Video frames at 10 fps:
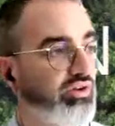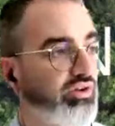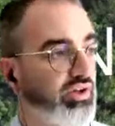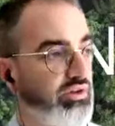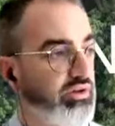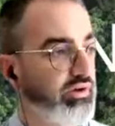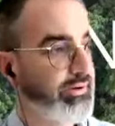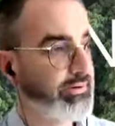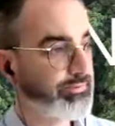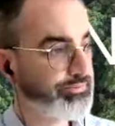actually
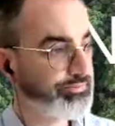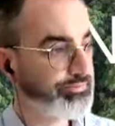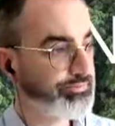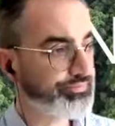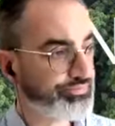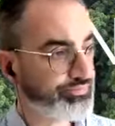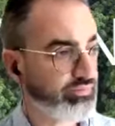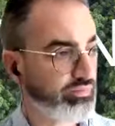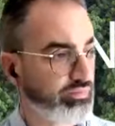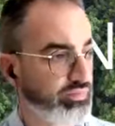um,
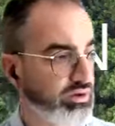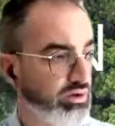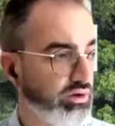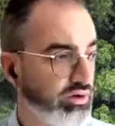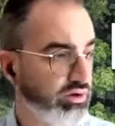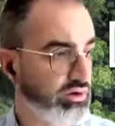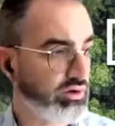uh,